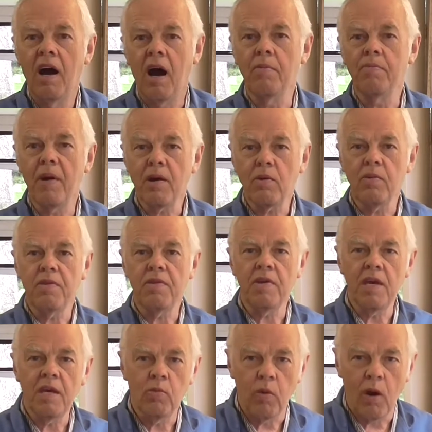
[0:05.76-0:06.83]
I'm back with
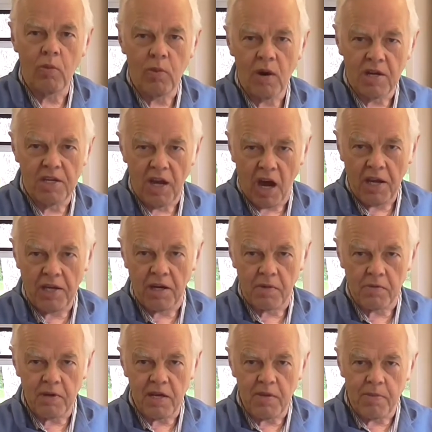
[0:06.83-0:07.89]
the 119
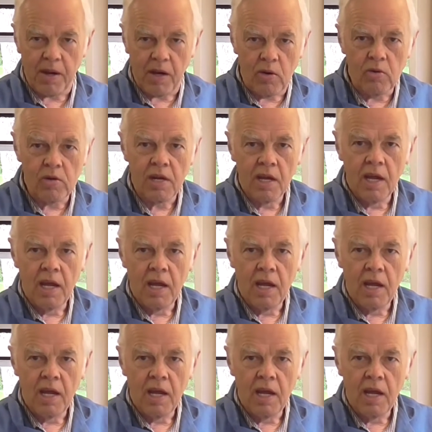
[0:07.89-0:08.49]
rebuild.